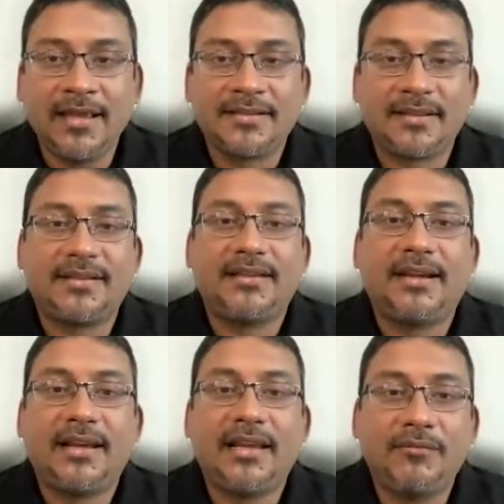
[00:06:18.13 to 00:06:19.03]
such that
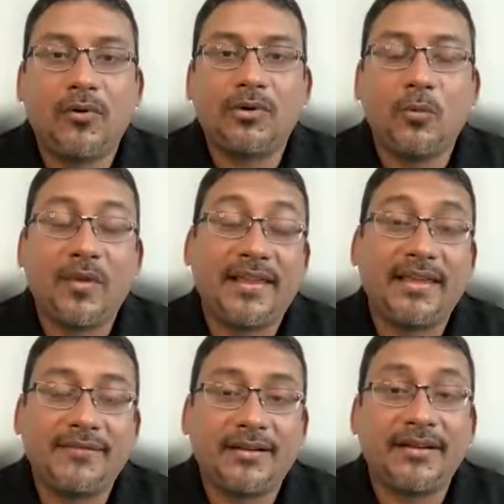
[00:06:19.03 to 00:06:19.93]
they're invoked when the
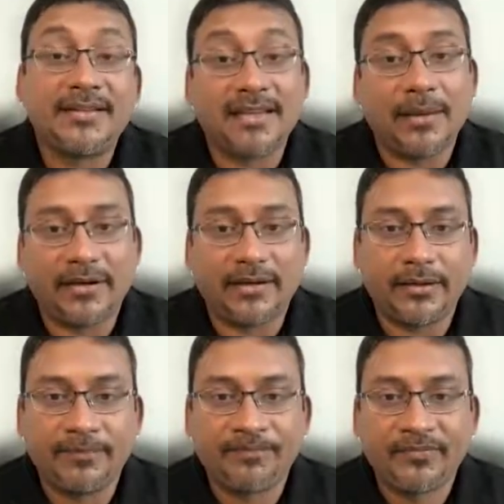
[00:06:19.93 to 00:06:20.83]
event is emitted.